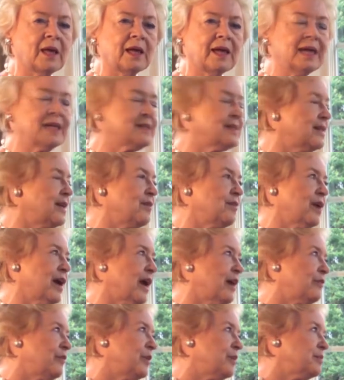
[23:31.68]
It's never
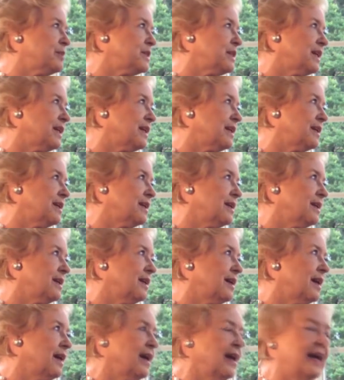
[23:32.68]
half empty.
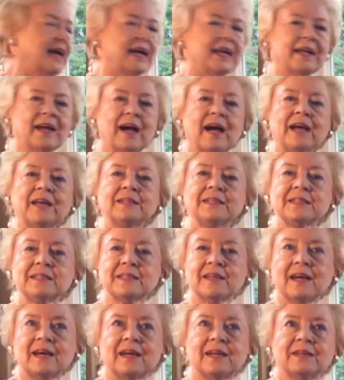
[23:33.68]
And I
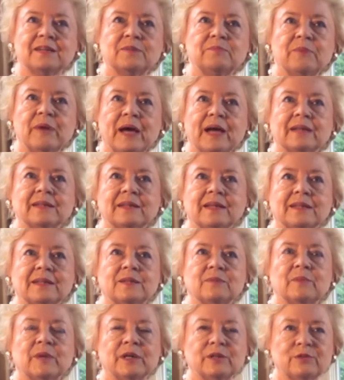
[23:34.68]
decided back then
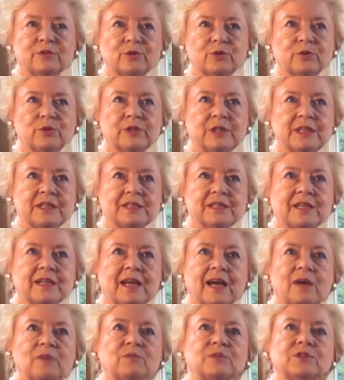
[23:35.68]
in my 30s that
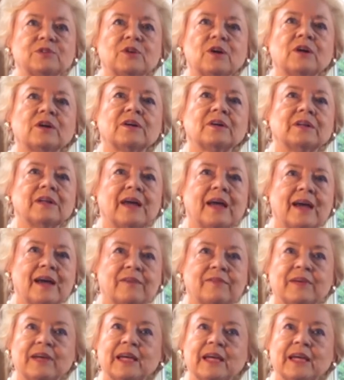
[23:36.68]
I was not going to have